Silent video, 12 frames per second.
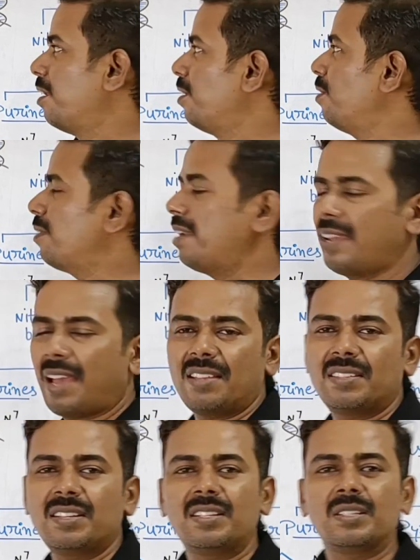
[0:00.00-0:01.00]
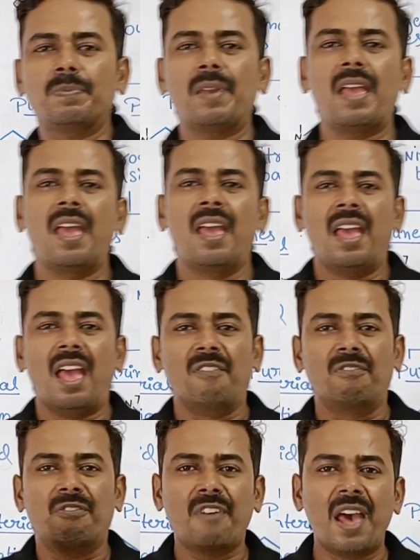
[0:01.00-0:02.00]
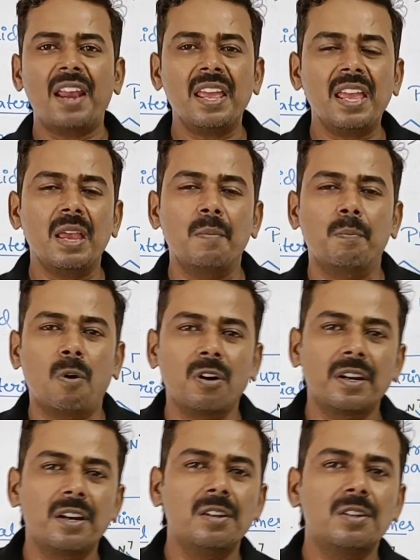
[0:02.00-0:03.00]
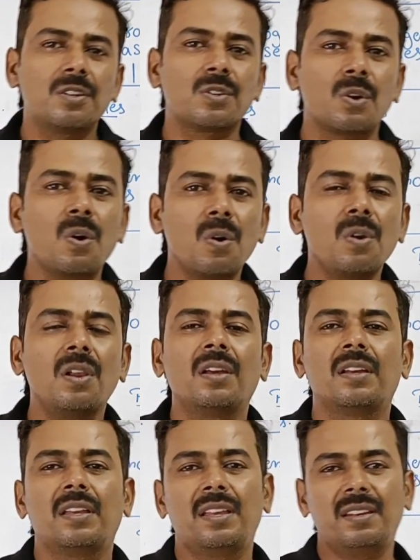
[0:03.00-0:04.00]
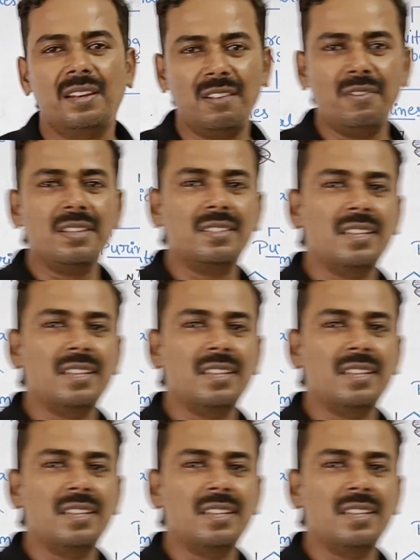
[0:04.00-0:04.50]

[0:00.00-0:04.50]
Nucleic acids play a very important role in living